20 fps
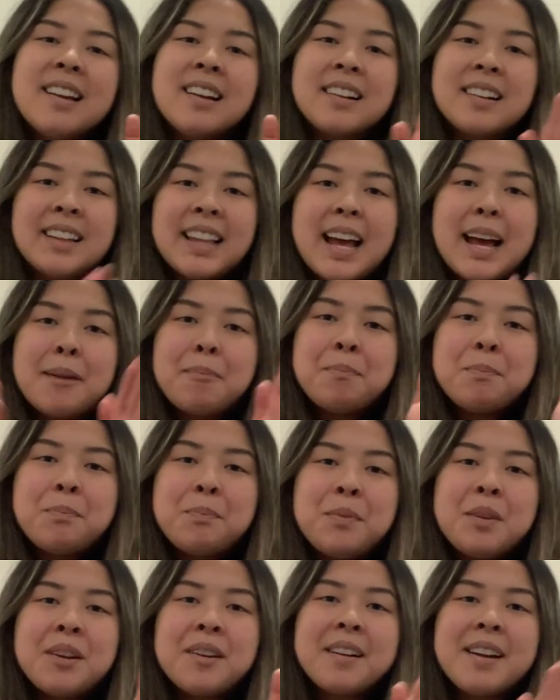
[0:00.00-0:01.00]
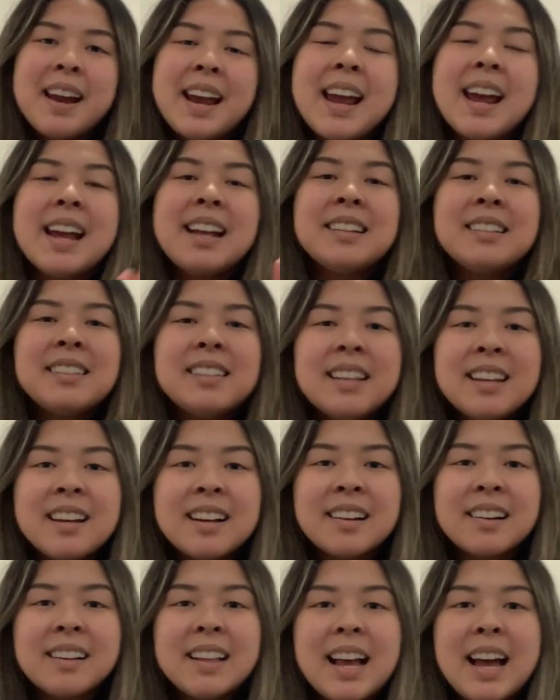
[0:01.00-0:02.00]
clap your hands,
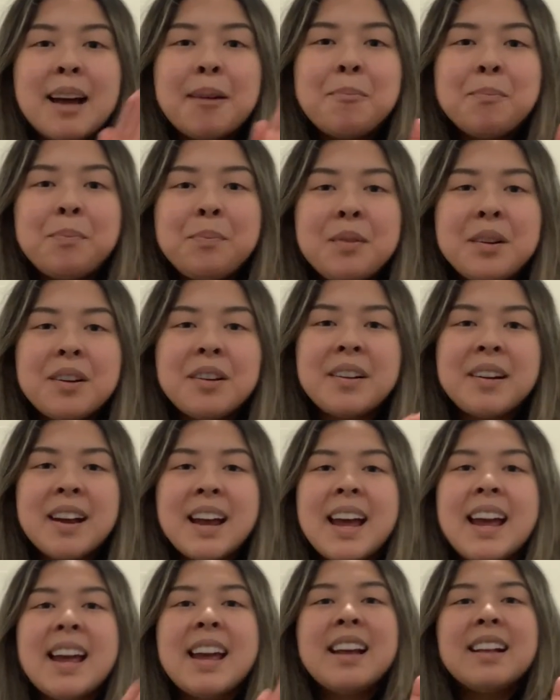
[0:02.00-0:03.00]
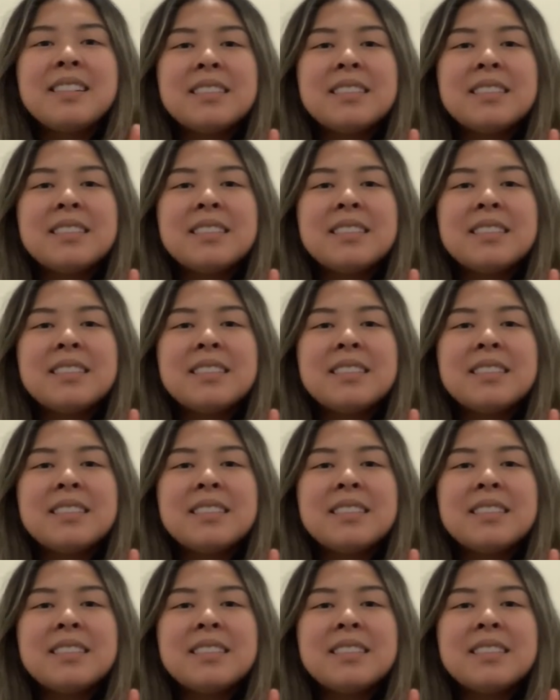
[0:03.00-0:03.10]
clap your hands.